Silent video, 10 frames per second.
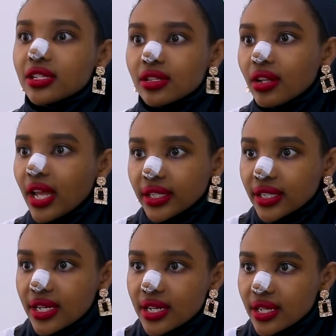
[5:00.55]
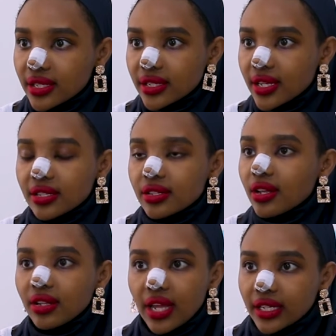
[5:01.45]
it's not like this. It's
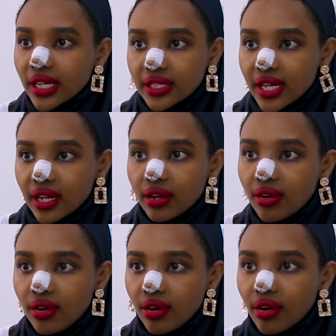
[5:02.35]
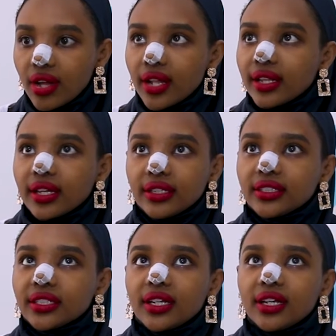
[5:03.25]
not like it at all. Like